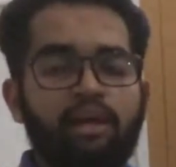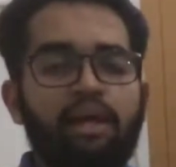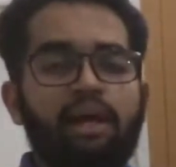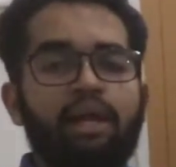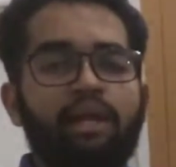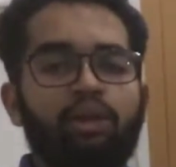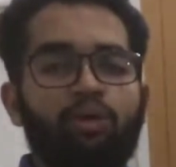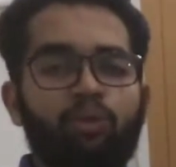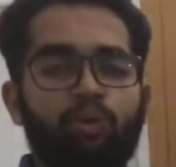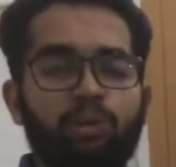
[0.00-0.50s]

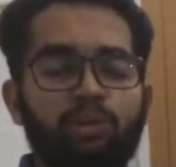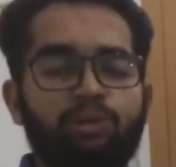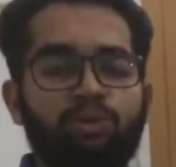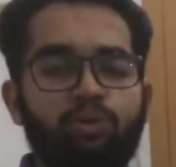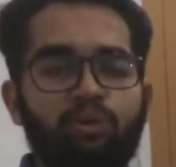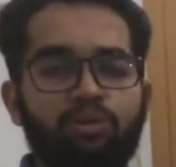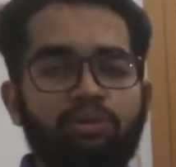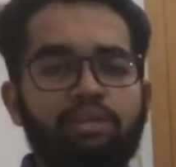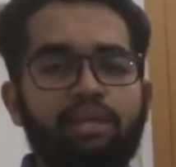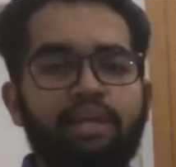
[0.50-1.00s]
And
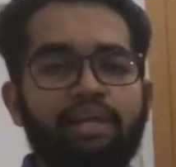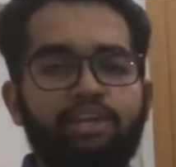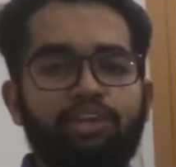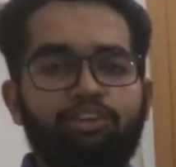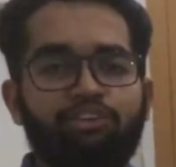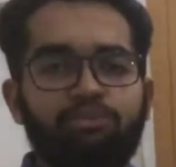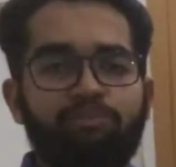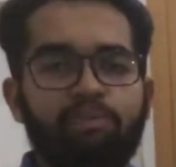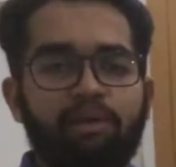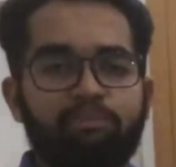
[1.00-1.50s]
also thank
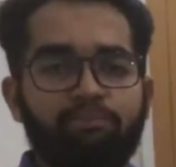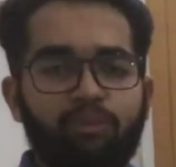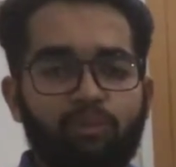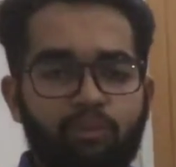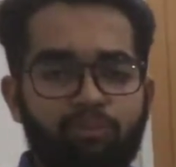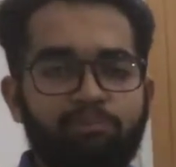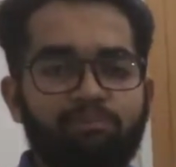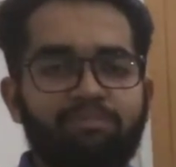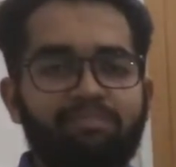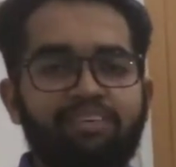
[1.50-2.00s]
you my
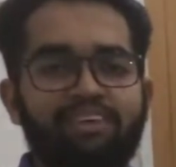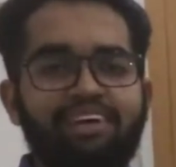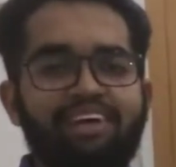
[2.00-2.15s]
mom